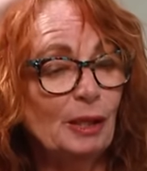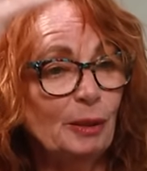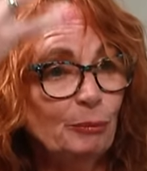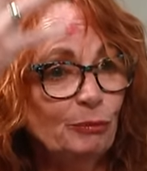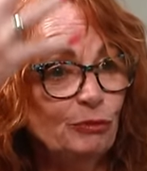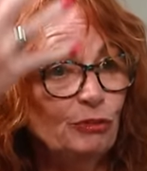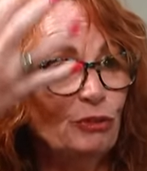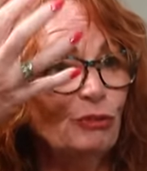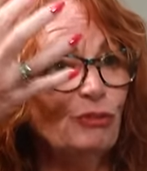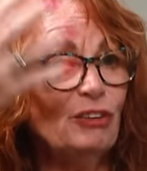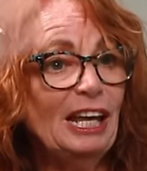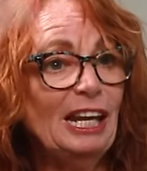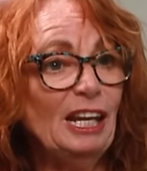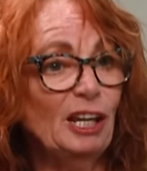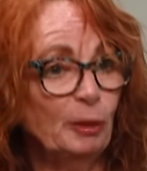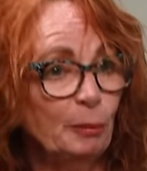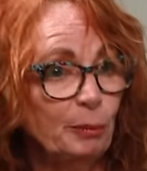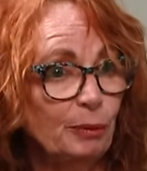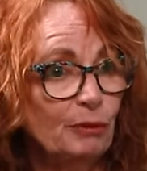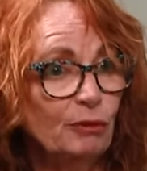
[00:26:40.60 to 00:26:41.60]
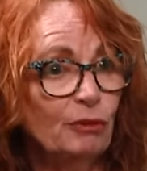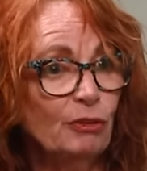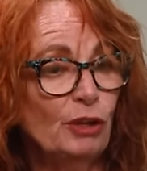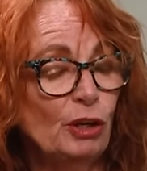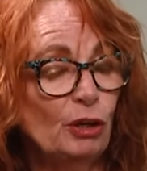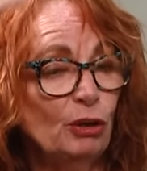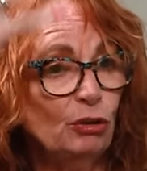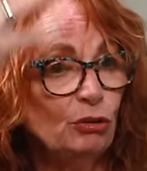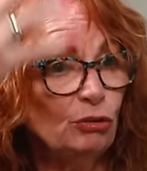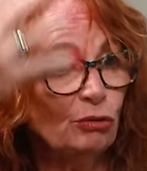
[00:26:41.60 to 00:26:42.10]
develop
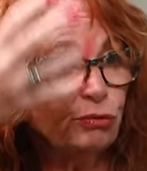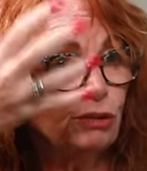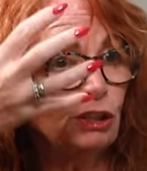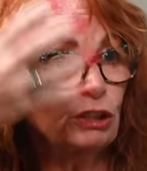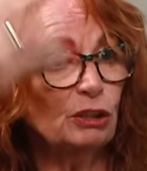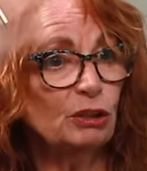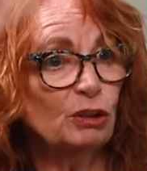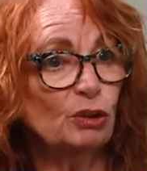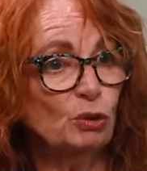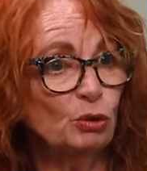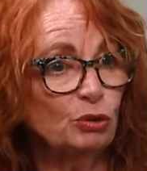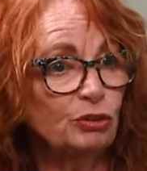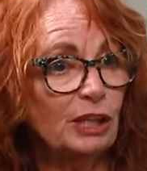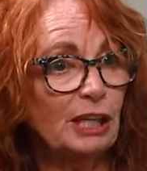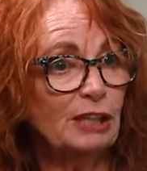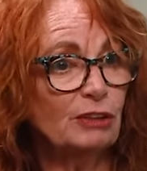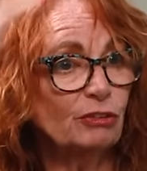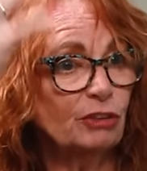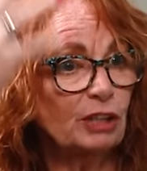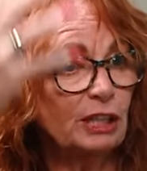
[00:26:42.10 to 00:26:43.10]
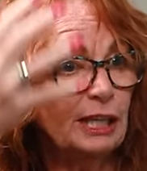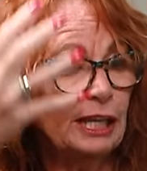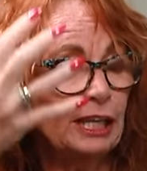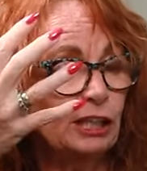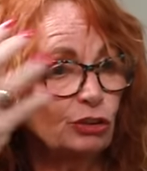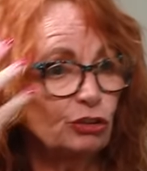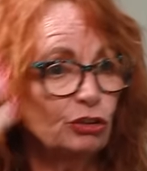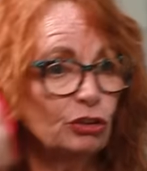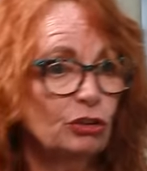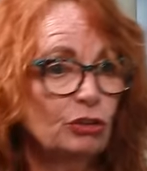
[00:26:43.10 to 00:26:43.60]
those frontal cortex
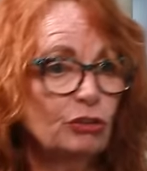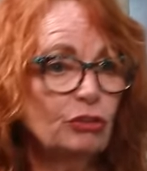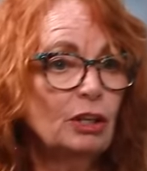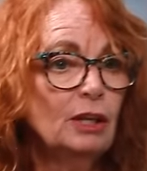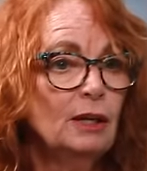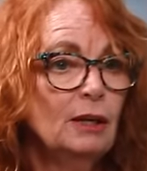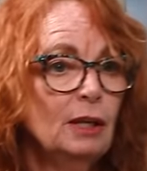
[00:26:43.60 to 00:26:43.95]
connections.